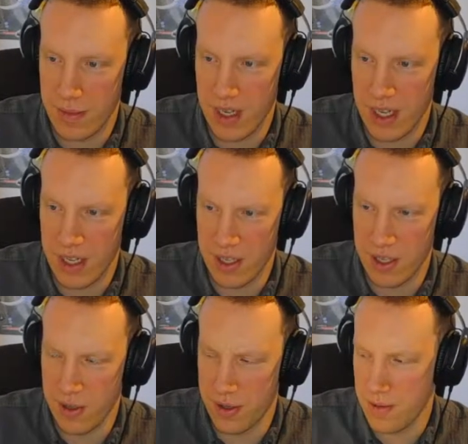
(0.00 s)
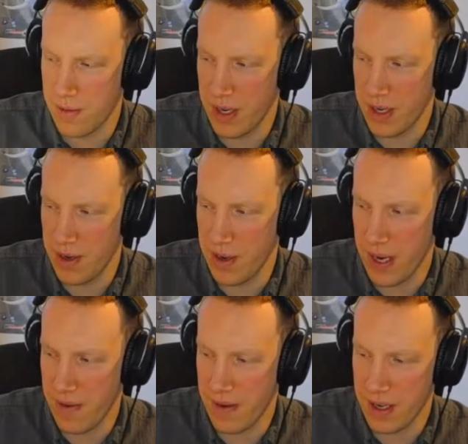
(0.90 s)
Nuzzle shouldn't really do
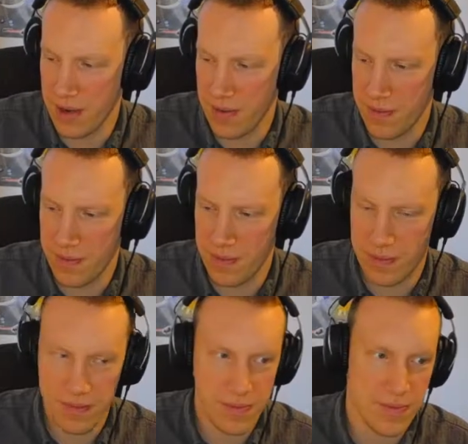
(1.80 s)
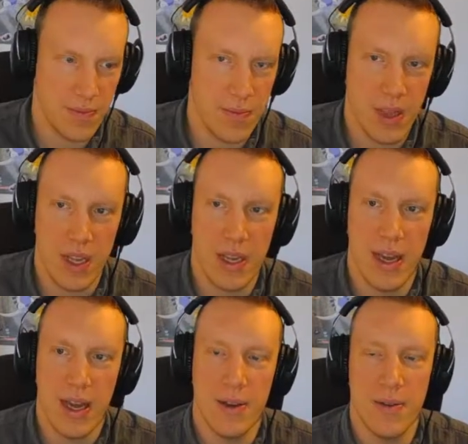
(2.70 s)
anything though.
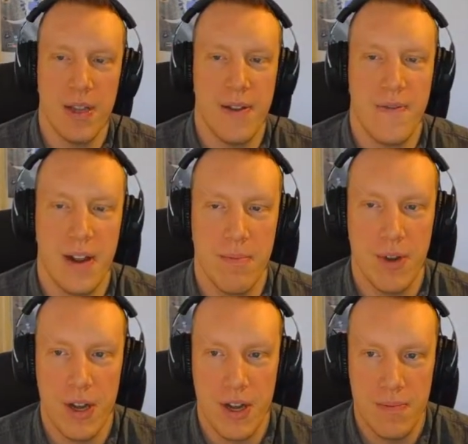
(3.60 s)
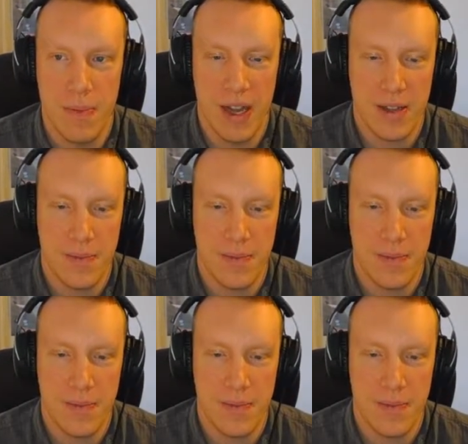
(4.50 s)
And I flame body it back.